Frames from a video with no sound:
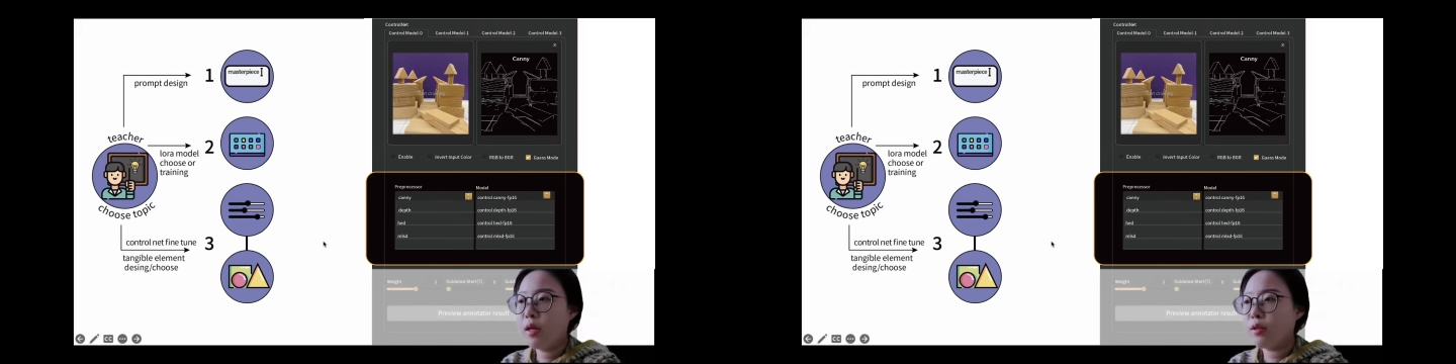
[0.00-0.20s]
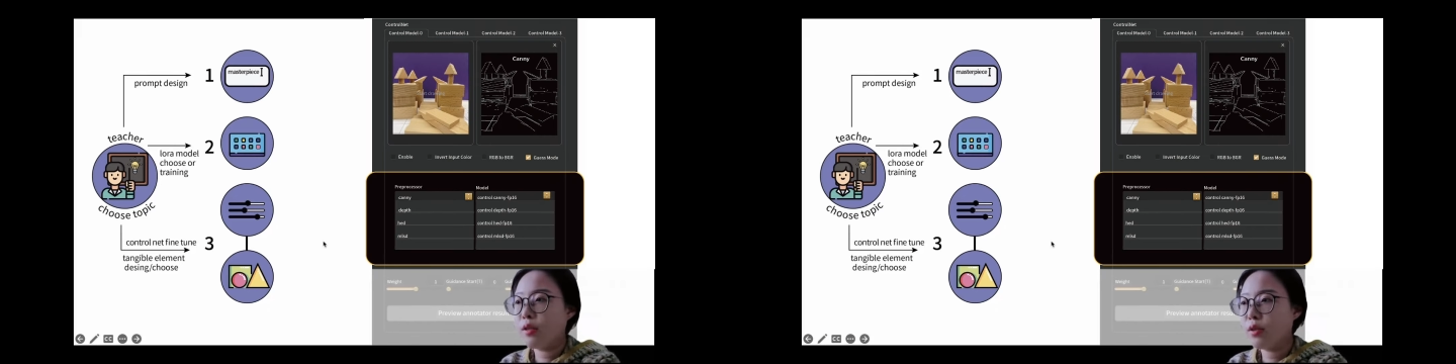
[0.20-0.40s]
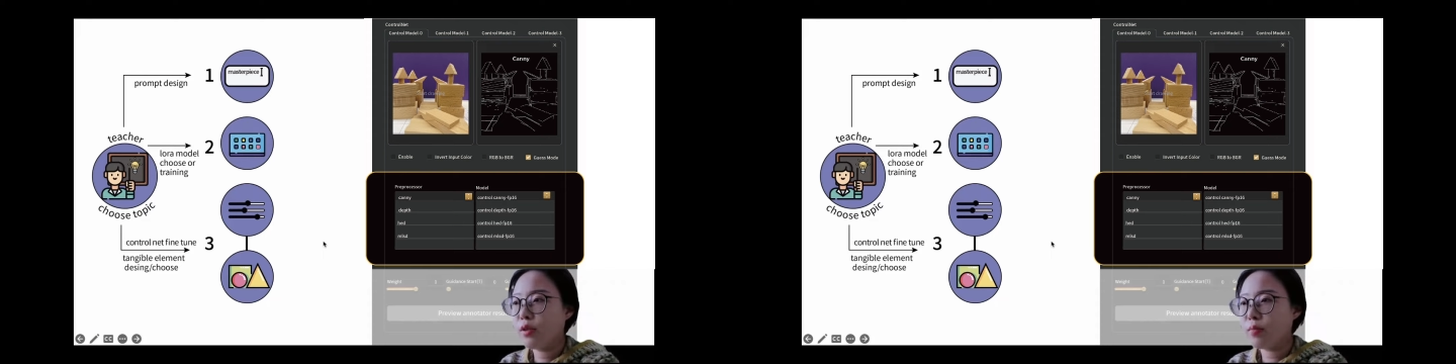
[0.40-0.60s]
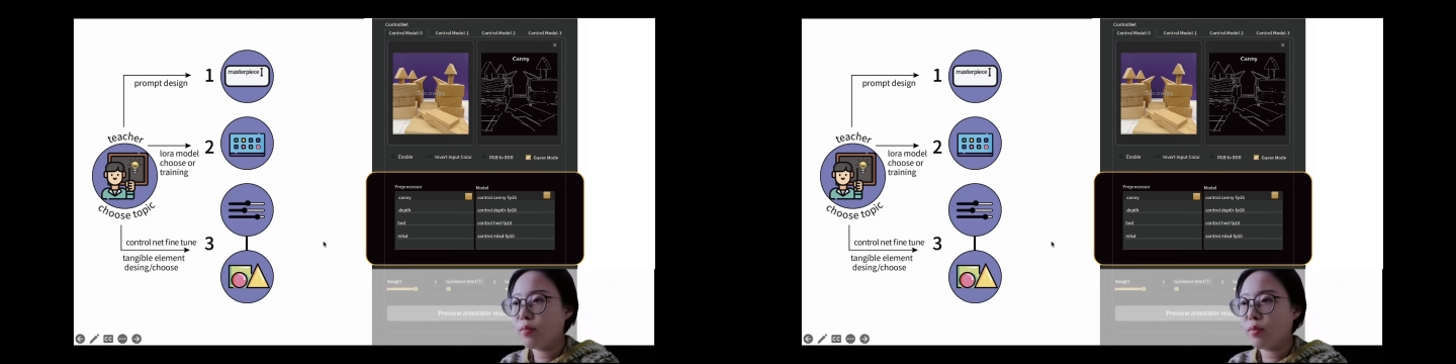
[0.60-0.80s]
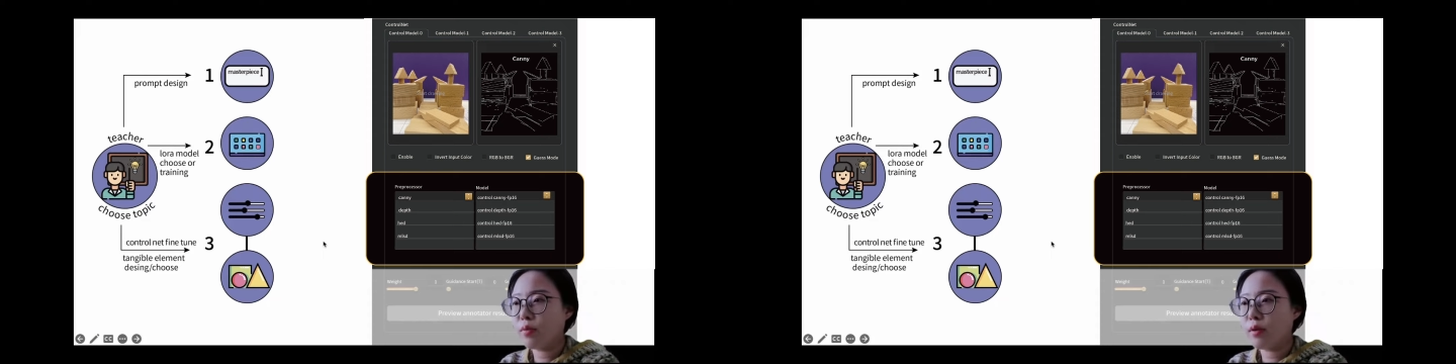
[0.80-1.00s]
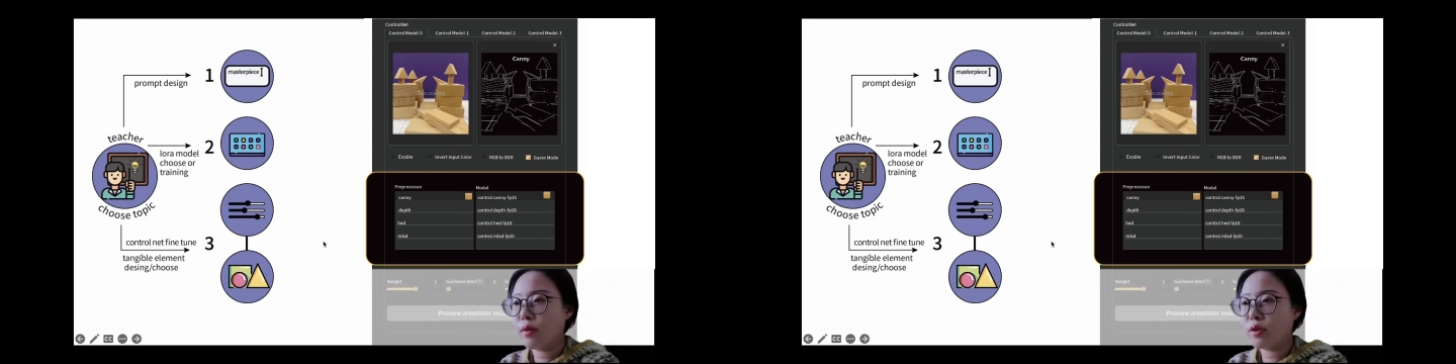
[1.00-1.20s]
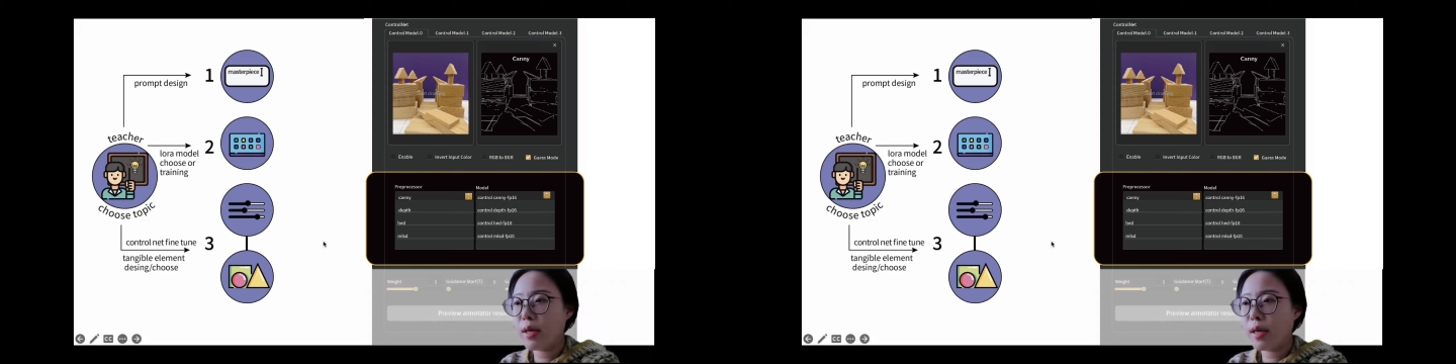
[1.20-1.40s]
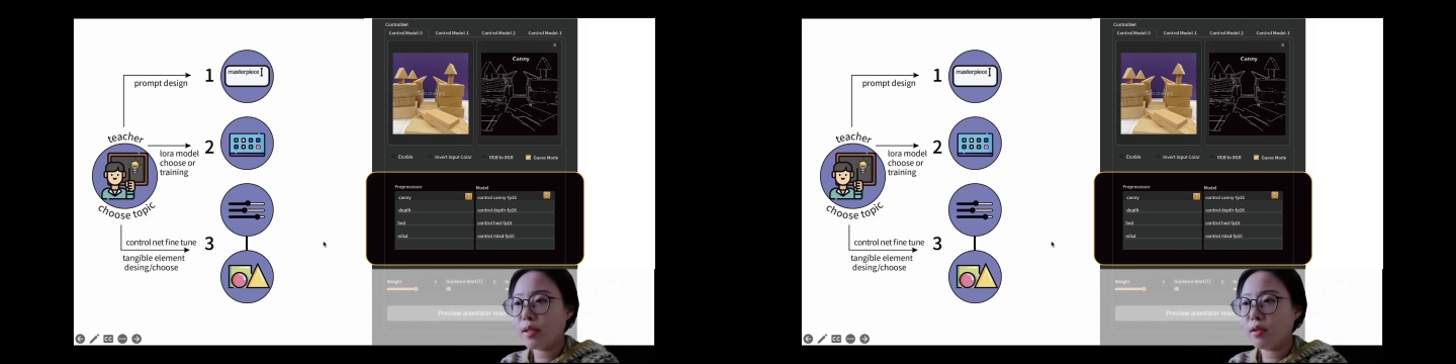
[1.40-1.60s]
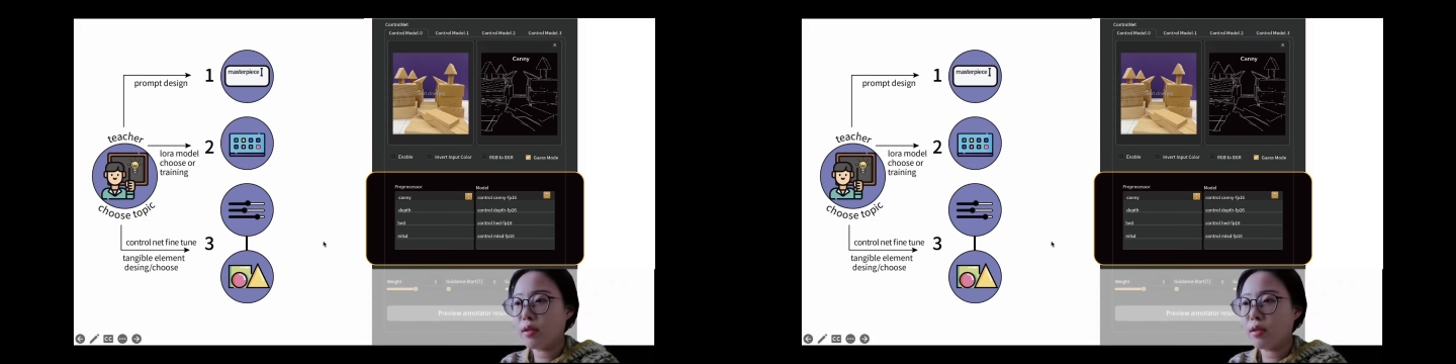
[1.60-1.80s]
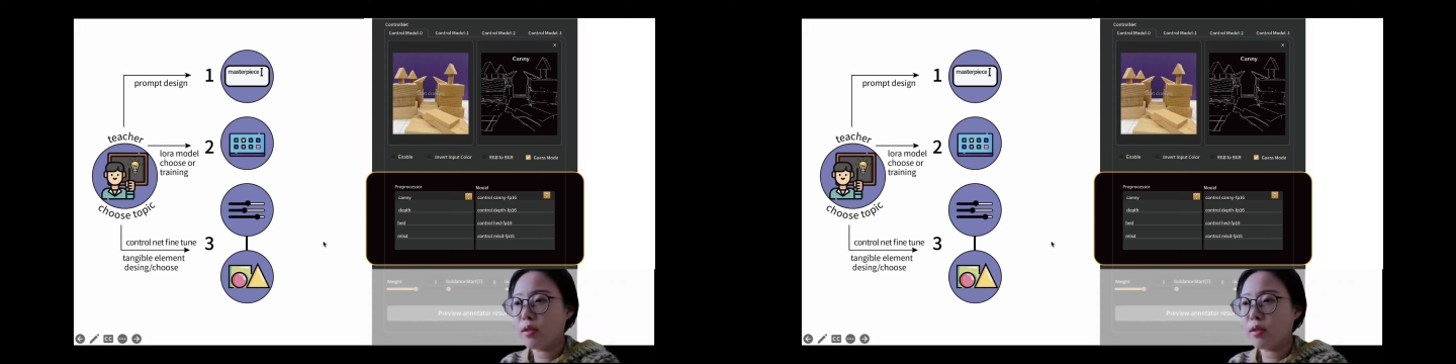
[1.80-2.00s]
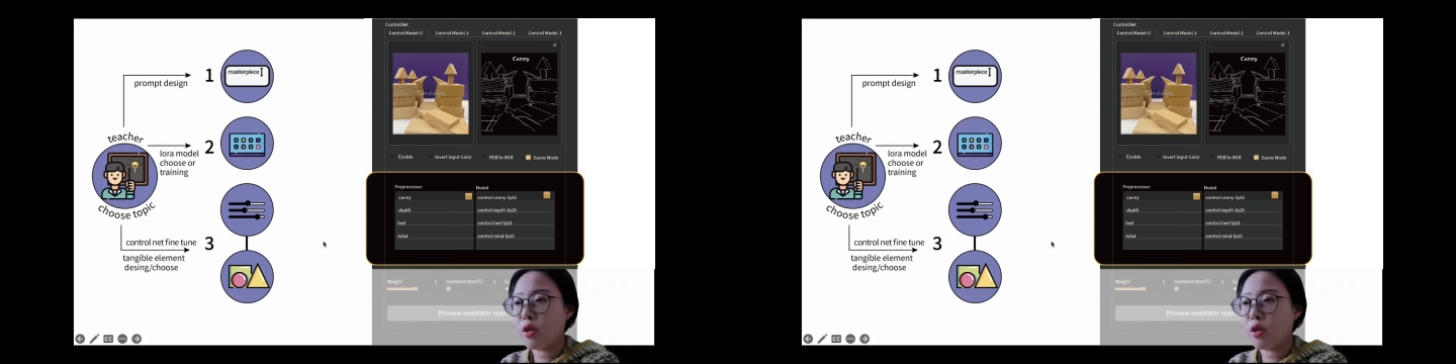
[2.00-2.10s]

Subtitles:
teachers adjust the